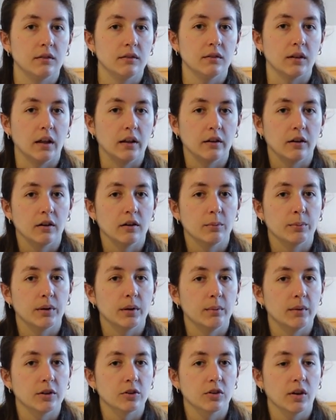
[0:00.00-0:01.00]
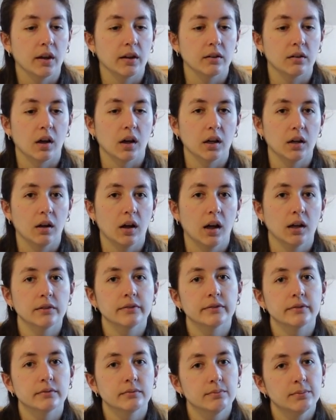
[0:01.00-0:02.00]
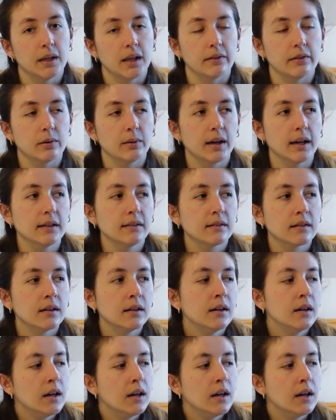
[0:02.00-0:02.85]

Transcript: telling her pretty much like knock it off behavior wise.